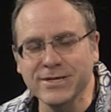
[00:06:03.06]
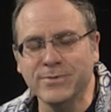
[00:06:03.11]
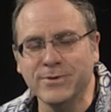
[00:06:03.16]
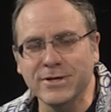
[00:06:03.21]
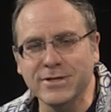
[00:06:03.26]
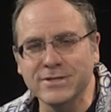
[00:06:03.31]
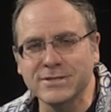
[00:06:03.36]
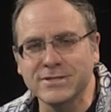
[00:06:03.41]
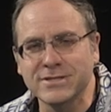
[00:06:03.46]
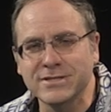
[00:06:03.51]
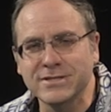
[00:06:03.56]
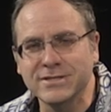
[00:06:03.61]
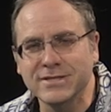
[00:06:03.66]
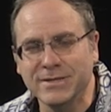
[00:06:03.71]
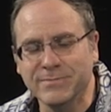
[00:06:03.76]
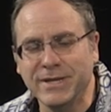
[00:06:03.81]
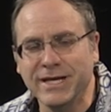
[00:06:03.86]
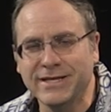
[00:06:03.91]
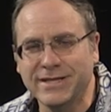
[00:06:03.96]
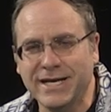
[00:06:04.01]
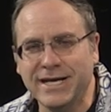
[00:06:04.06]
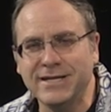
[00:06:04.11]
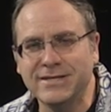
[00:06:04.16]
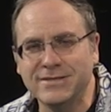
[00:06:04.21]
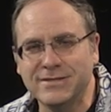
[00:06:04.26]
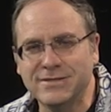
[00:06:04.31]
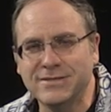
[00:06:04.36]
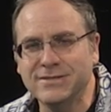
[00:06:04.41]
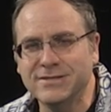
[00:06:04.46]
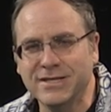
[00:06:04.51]
works. I'm like, that
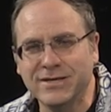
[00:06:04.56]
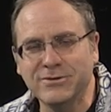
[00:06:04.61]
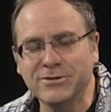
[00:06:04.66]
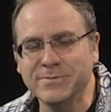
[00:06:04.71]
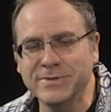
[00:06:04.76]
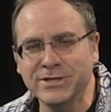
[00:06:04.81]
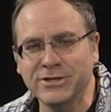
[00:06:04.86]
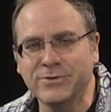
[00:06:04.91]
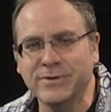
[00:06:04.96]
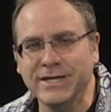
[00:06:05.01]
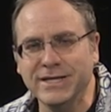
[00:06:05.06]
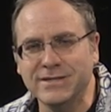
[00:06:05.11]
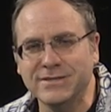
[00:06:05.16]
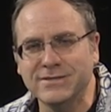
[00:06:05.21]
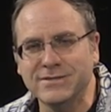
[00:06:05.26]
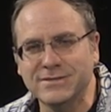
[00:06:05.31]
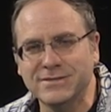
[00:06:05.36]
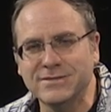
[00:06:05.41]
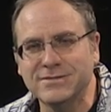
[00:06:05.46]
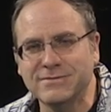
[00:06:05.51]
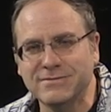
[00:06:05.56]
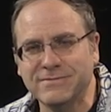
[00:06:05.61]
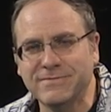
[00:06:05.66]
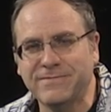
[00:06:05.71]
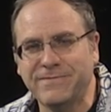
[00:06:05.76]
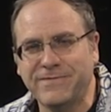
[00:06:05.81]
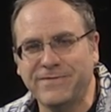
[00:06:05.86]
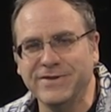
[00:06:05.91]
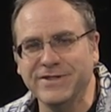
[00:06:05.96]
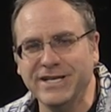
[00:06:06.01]
it would have been great
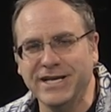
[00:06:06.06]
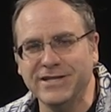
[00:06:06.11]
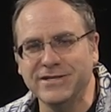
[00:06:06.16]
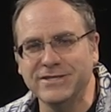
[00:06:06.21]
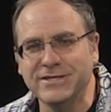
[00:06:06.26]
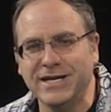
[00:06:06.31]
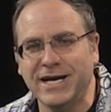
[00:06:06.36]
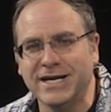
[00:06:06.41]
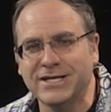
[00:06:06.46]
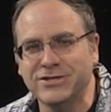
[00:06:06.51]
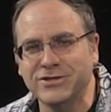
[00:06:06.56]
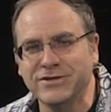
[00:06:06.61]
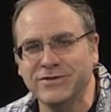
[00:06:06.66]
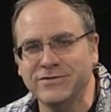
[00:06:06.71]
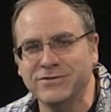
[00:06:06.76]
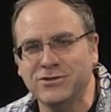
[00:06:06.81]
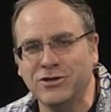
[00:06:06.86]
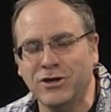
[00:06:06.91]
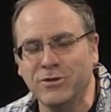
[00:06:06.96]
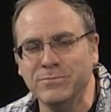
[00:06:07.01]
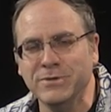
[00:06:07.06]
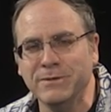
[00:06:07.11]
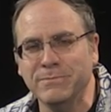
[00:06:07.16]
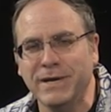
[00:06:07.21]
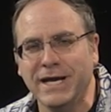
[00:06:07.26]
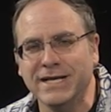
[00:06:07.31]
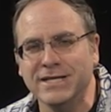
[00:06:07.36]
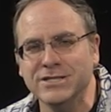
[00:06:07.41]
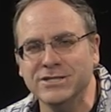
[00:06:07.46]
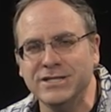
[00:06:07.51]
for the other doctor to have told me
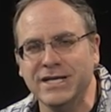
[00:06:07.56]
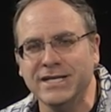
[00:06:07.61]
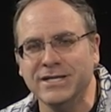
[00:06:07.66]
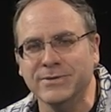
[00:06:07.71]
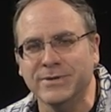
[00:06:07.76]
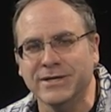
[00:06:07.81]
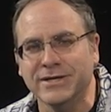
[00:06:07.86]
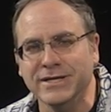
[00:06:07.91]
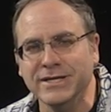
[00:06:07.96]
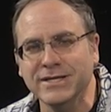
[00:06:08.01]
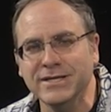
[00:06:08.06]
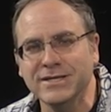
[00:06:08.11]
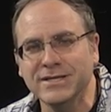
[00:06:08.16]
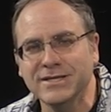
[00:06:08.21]
back in January.